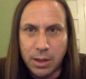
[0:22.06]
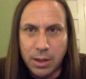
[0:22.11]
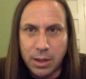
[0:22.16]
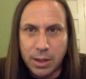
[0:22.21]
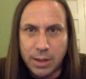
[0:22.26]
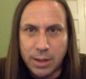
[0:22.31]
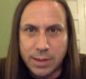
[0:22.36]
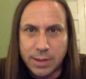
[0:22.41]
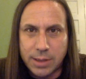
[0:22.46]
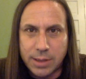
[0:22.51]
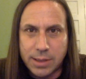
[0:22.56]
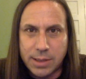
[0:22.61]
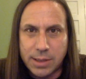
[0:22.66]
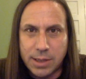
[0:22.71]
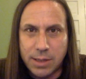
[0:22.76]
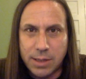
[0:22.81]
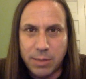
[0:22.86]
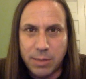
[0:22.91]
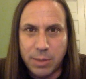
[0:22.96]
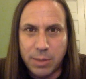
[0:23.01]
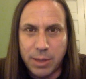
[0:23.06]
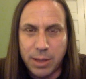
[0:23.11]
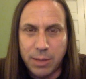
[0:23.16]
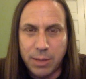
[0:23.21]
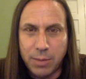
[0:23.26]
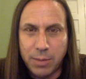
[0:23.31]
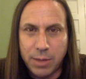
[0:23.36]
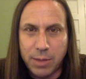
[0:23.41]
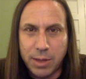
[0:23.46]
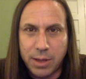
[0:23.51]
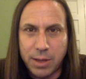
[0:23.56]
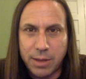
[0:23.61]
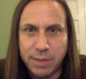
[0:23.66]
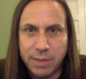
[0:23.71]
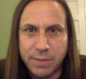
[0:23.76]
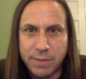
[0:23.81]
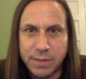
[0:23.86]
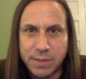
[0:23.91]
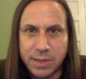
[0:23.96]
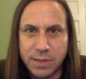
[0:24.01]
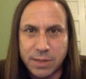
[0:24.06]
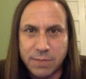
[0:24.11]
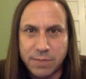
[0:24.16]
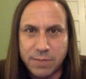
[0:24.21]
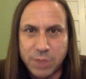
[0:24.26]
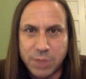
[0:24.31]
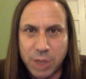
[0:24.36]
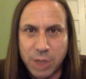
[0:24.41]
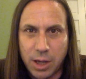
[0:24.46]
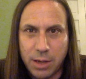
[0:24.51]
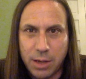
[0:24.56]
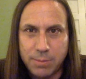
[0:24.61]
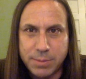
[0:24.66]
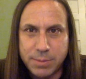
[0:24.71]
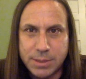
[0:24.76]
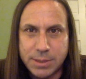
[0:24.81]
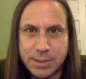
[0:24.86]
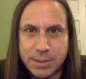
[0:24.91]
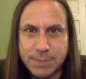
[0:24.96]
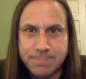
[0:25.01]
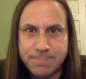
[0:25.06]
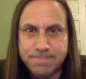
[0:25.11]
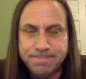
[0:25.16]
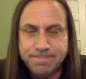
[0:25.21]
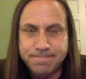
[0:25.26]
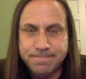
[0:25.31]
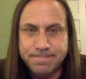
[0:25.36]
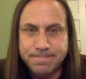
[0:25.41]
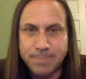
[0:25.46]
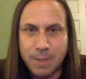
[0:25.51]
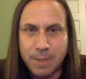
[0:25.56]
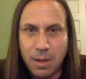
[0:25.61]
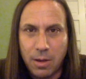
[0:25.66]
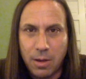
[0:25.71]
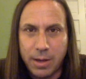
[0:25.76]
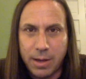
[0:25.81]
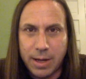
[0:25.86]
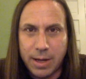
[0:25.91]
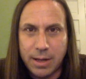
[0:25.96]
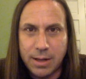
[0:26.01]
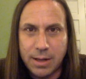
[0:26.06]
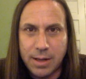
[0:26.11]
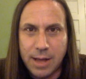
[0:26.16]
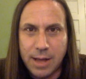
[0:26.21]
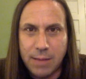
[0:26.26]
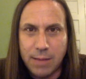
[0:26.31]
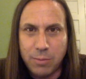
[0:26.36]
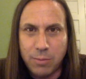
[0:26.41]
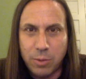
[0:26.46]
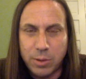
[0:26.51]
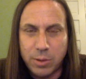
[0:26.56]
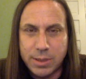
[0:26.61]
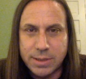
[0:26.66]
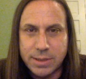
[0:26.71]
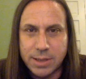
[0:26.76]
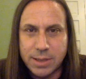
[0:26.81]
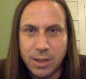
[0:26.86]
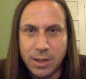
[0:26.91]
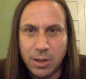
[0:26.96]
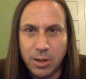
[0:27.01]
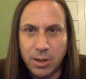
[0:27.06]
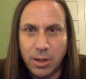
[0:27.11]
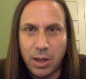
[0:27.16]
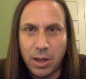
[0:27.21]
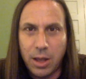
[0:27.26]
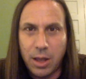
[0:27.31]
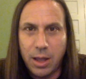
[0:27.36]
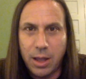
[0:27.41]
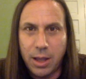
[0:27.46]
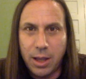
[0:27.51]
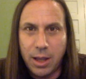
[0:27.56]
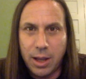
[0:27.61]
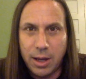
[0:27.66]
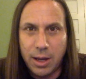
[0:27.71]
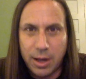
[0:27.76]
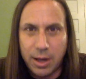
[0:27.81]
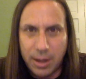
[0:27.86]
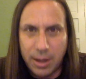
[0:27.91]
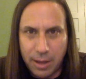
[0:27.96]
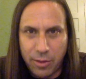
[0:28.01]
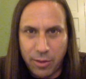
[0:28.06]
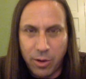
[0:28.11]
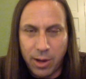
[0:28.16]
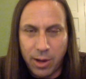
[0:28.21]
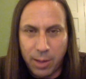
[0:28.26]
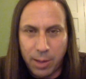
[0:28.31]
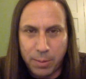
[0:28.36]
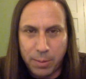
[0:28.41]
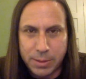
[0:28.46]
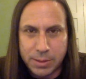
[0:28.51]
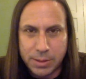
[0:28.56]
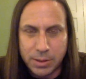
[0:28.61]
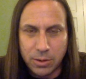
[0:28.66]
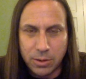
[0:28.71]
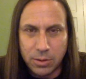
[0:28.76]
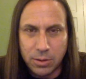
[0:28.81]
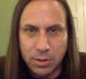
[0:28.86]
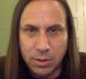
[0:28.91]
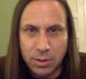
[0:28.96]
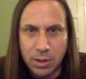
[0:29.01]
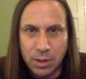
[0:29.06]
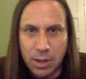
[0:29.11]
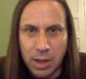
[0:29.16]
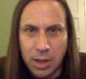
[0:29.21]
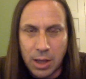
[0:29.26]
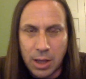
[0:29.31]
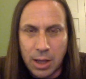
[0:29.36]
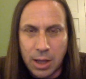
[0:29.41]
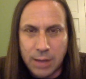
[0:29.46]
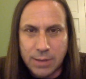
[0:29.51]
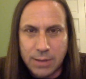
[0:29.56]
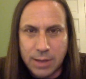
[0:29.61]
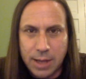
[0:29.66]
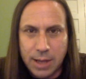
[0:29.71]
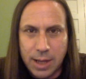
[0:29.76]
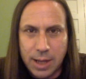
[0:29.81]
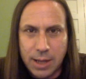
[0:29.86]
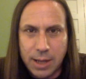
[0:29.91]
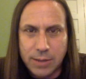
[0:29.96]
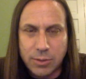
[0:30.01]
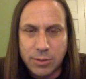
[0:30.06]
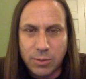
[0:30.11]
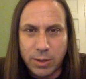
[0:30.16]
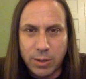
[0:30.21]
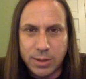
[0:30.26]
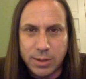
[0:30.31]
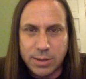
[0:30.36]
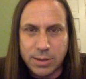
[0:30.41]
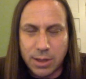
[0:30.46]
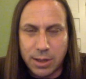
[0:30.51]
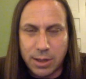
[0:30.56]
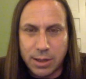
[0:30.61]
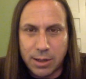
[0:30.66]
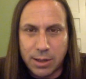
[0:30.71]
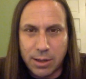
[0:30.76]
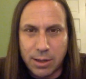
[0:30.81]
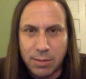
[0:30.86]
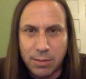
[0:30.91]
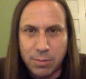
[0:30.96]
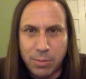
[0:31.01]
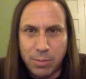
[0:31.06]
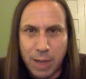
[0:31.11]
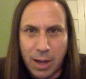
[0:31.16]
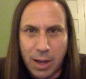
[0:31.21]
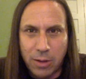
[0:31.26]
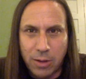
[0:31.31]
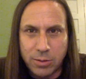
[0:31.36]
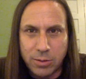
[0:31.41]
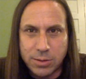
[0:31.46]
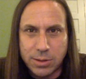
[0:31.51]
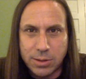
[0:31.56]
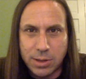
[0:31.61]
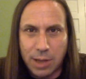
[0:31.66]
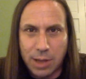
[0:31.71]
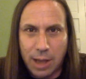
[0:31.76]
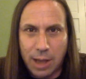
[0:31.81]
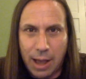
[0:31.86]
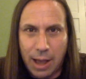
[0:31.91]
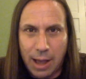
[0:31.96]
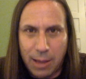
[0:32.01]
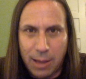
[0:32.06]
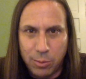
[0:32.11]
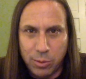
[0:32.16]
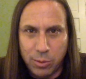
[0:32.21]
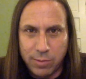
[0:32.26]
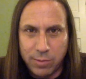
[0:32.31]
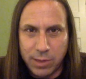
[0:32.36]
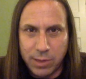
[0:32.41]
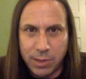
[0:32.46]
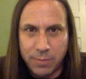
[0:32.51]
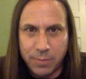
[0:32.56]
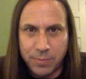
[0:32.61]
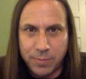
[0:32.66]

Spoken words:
It's easy to blame the death of Steve Jobs. I'll get into that in more detail in another episode. Today I just want to talk about iMovie.